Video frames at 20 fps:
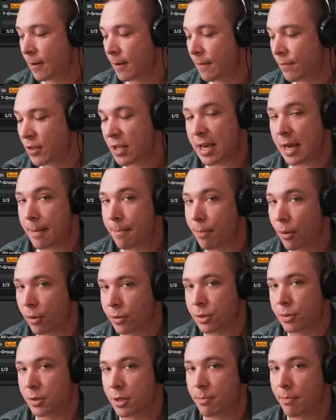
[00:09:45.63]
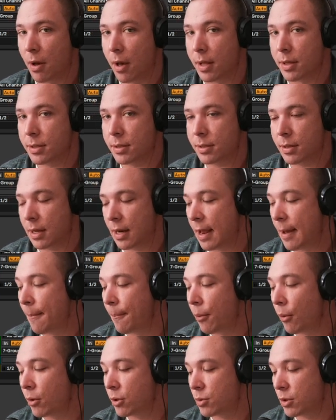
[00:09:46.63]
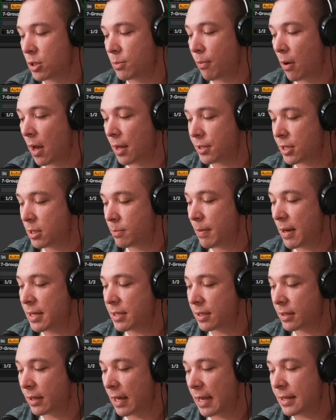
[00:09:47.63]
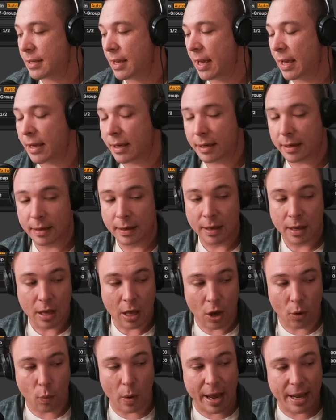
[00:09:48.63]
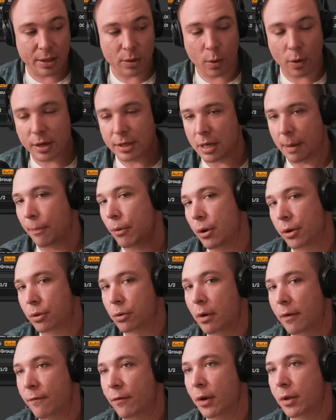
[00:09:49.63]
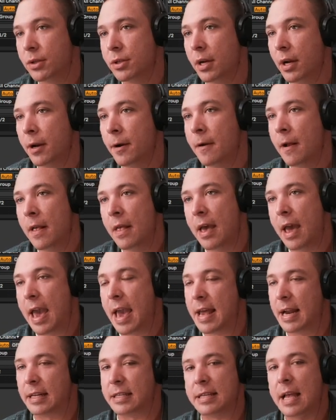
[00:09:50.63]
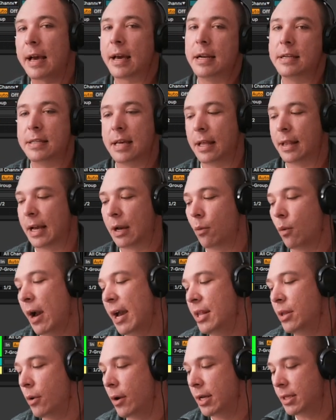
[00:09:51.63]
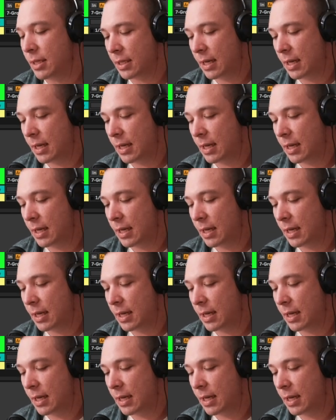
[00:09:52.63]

the impulse response. And an impulse response is basically, I take a white noise, I put it through a filter, and it's not going to sound like white noise.